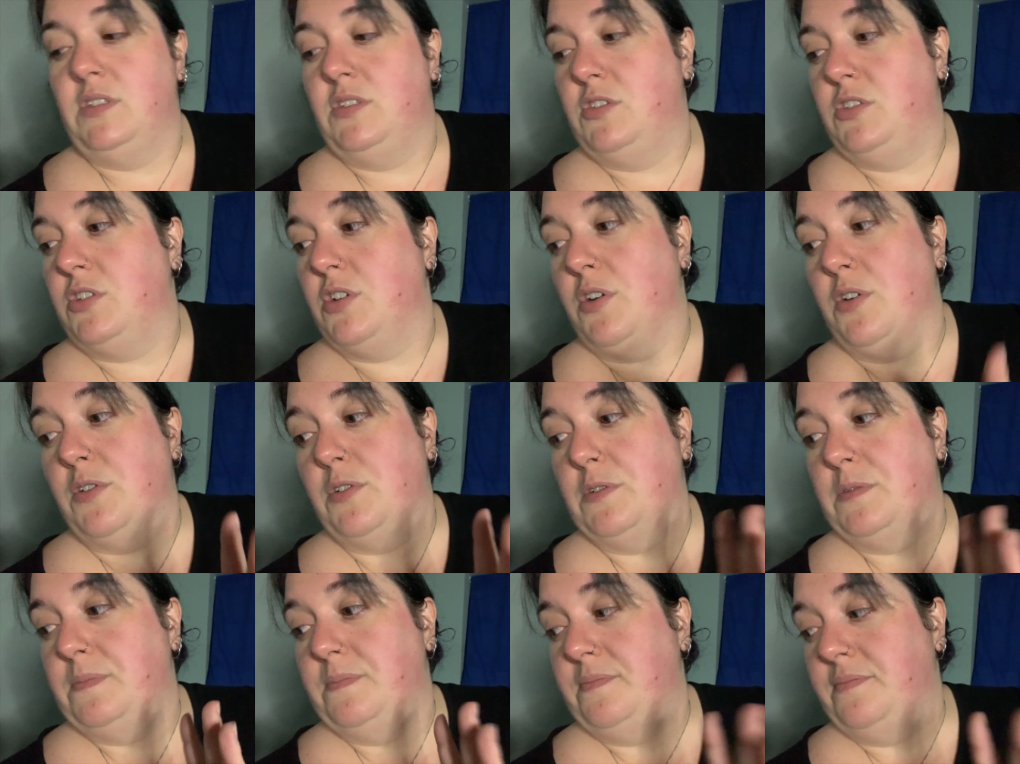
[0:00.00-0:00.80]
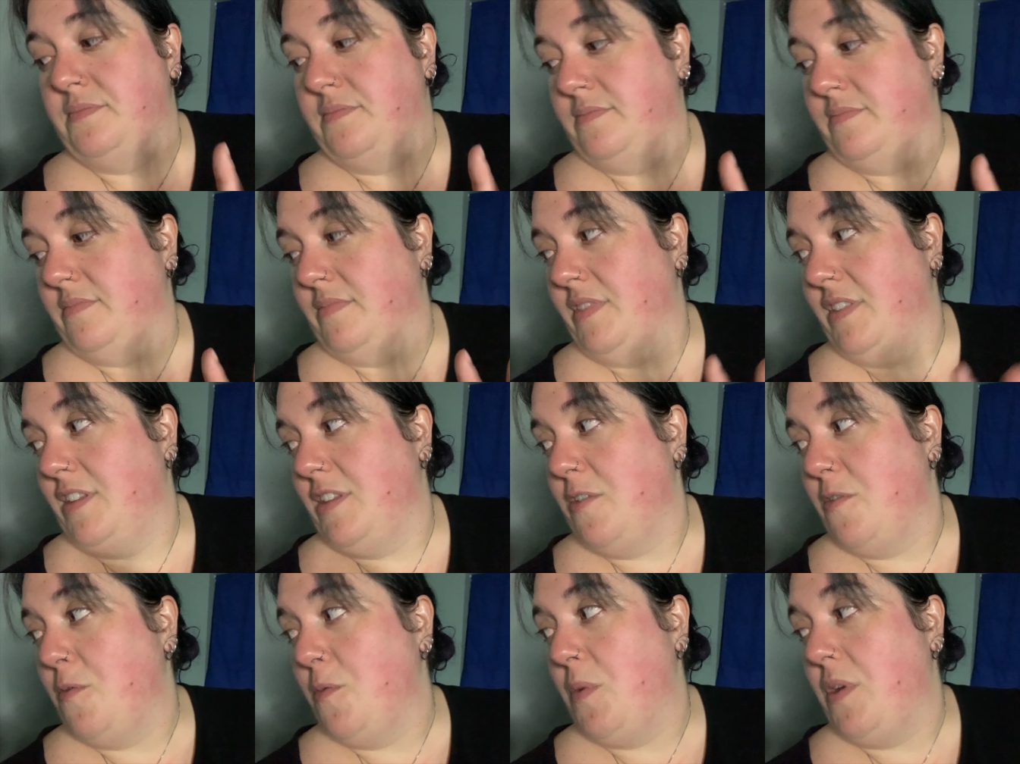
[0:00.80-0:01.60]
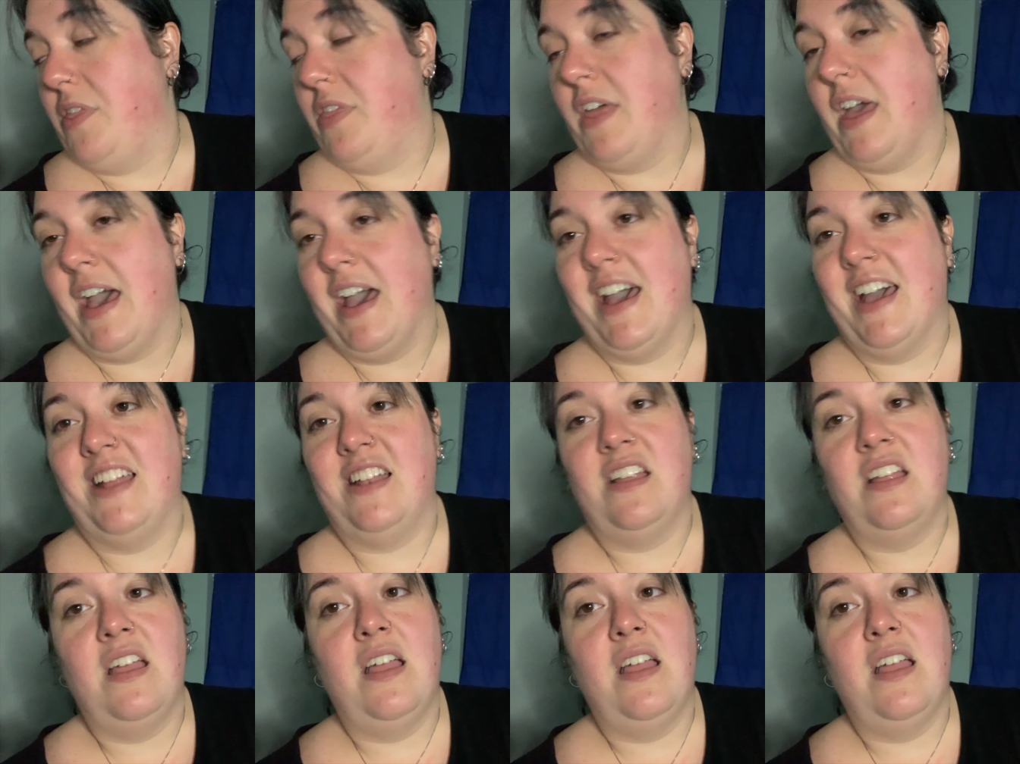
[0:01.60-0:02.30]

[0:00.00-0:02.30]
So with that,